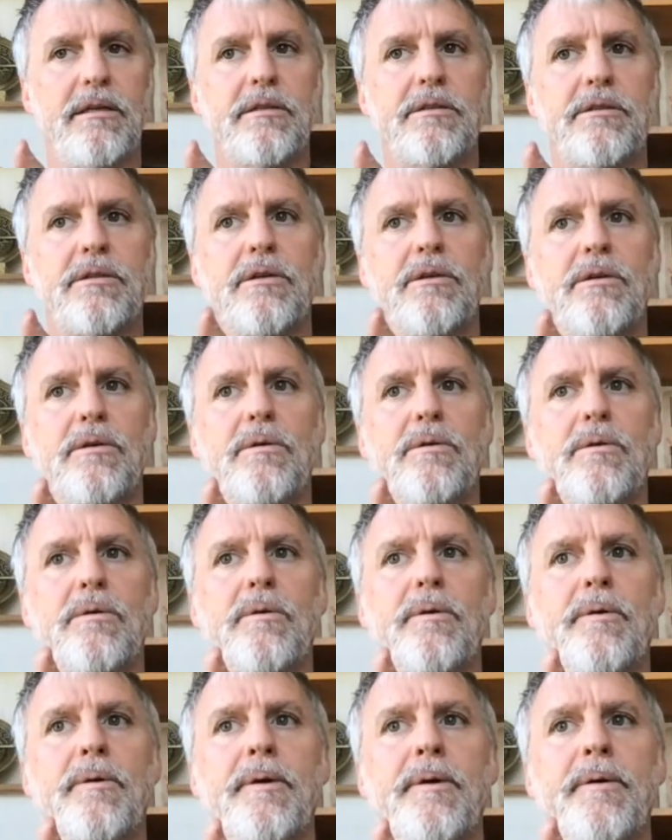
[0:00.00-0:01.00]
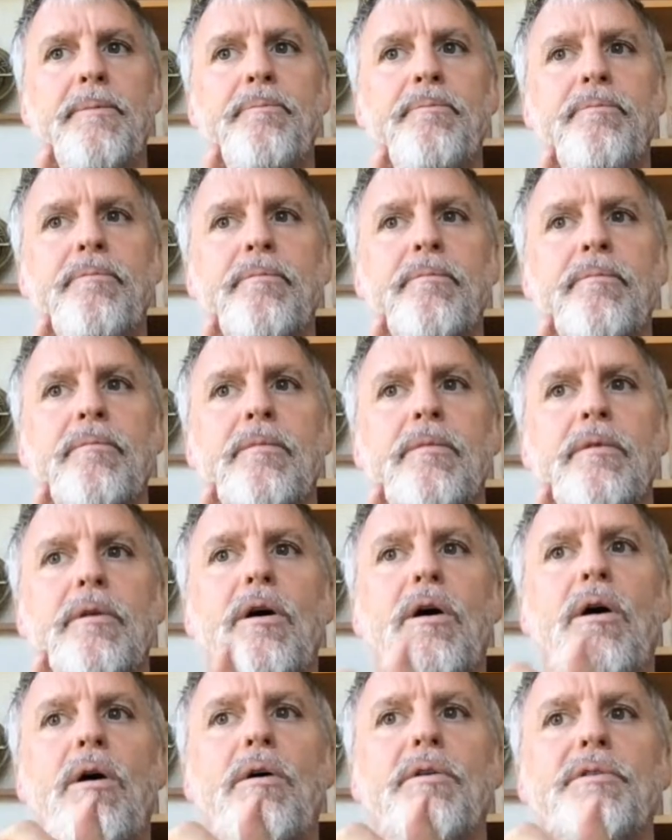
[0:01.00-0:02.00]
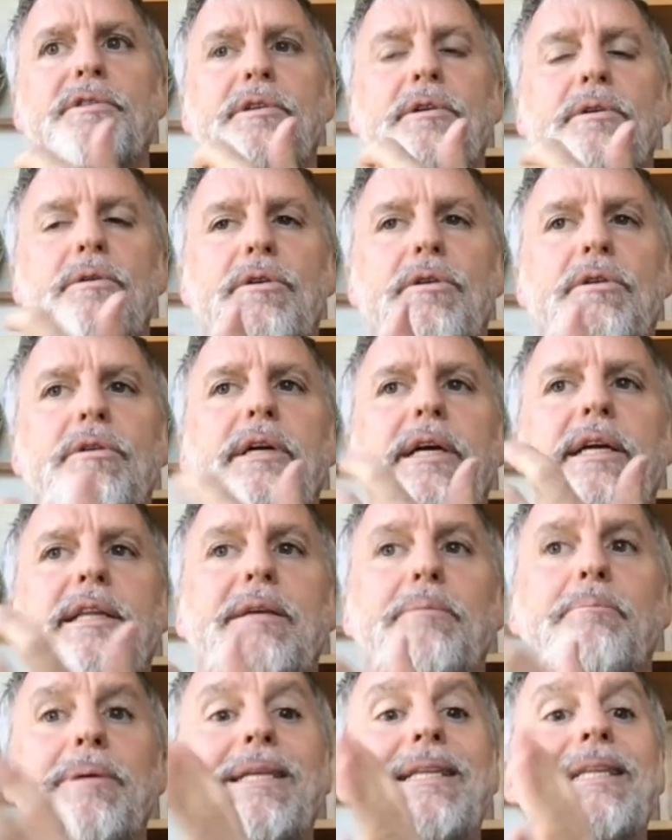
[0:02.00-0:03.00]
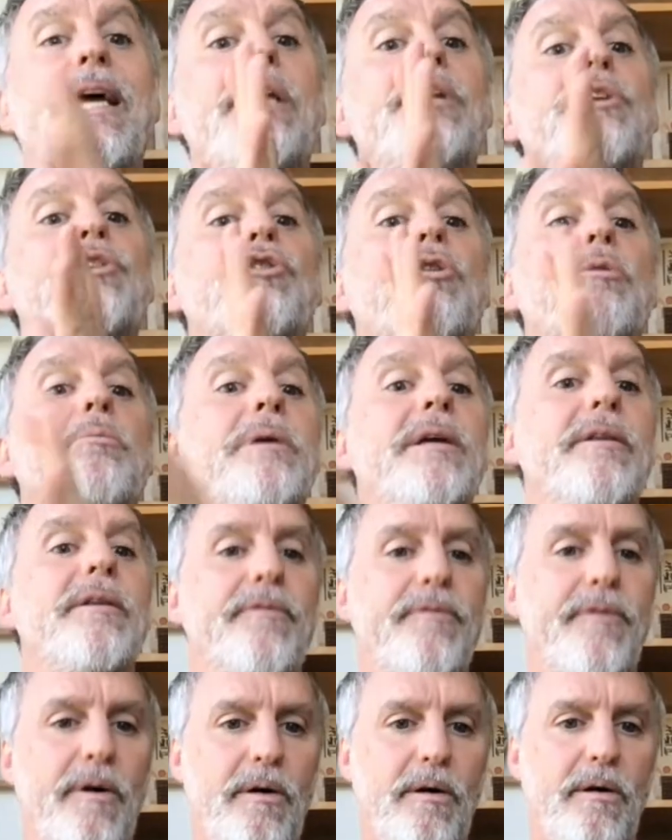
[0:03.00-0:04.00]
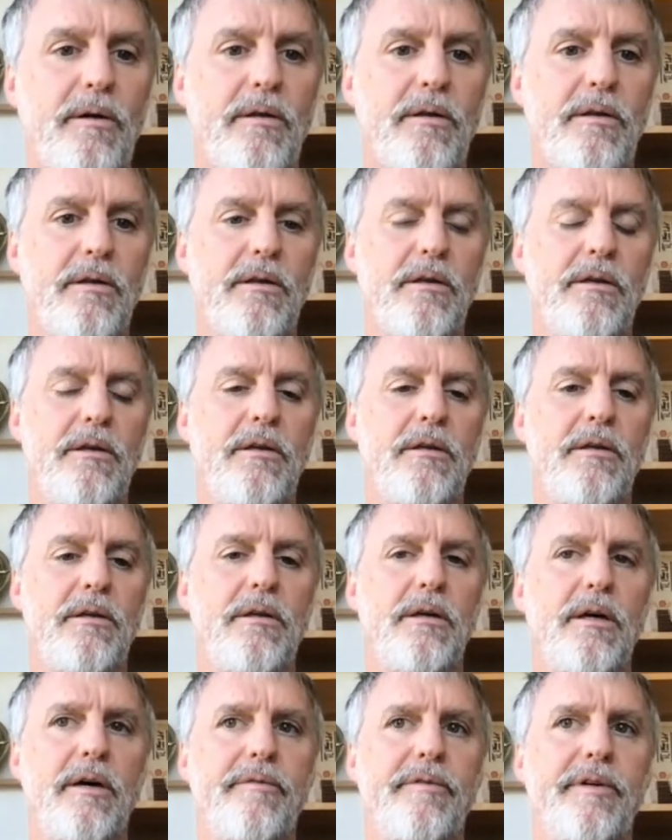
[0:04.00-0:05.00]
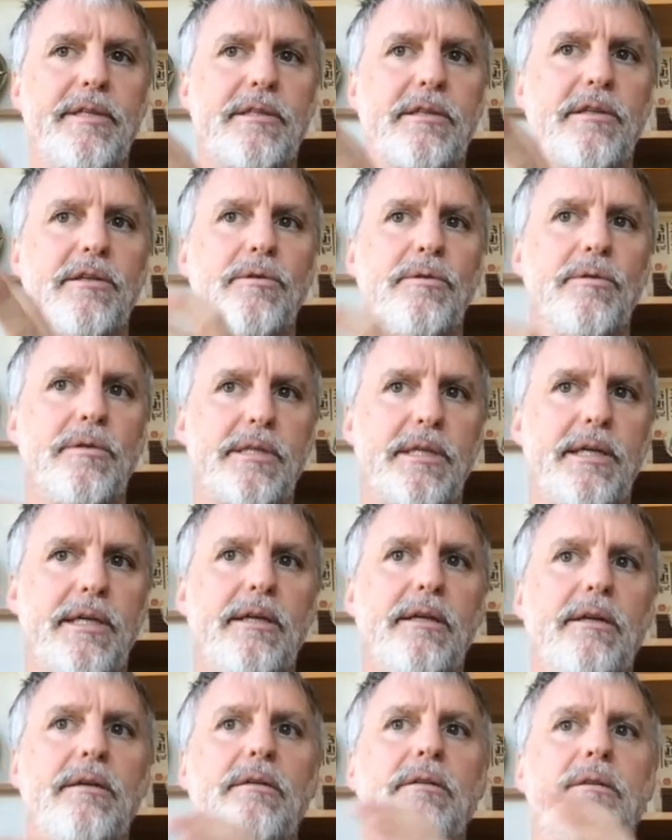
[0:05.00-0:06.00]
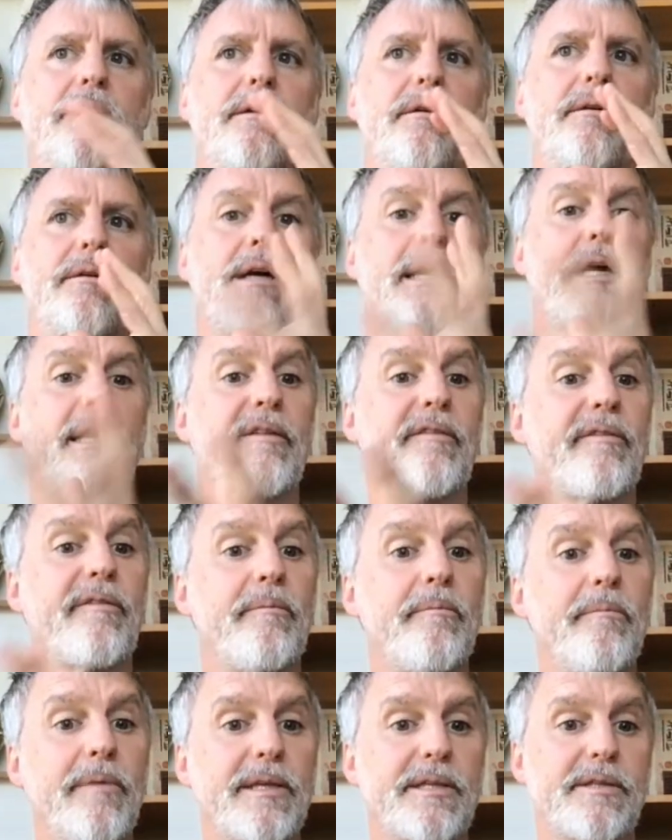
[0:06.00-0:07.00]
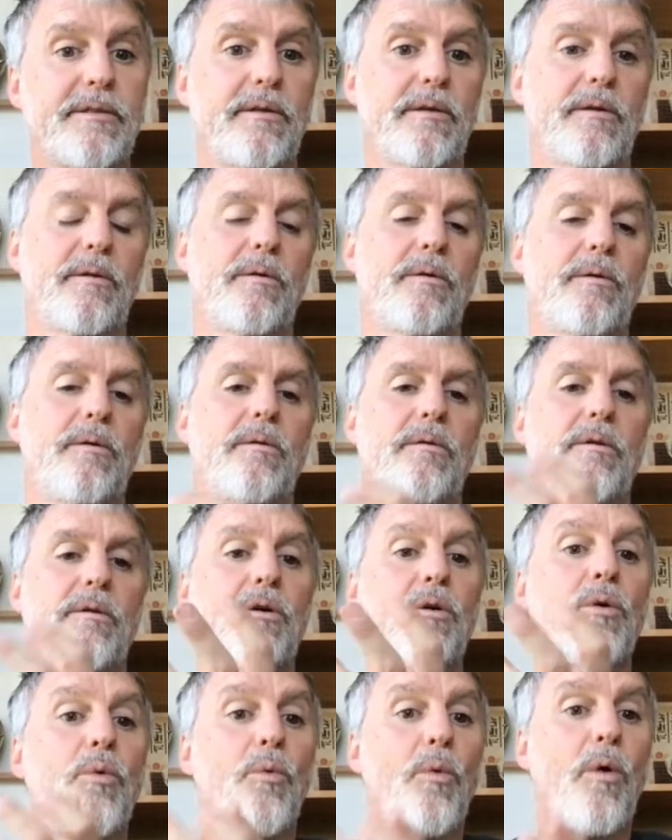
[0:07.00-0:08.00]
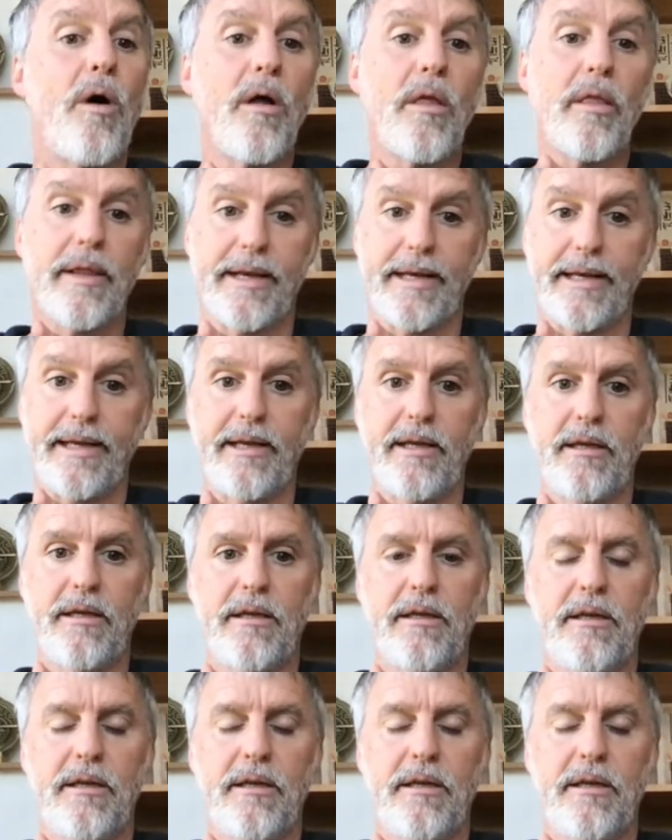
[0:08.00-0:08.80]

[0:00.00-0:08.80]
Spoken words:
to also create the potential pitfall of us losing the kind of mystical quality